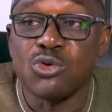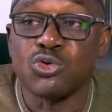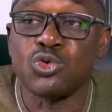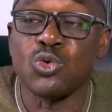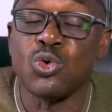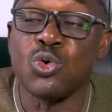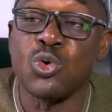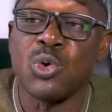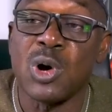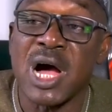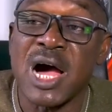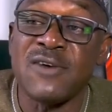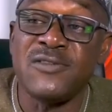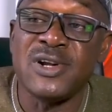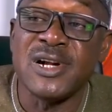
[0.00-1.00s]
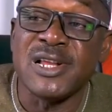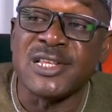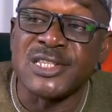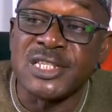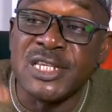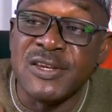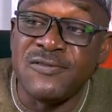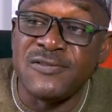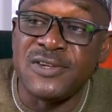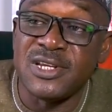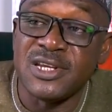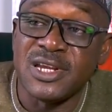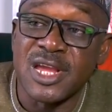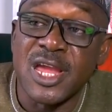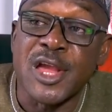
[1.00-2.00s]
So having received
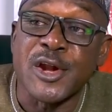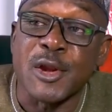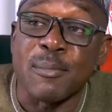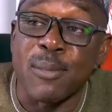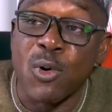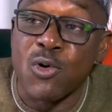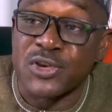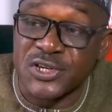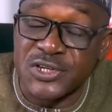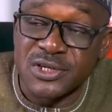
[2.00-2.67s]
a report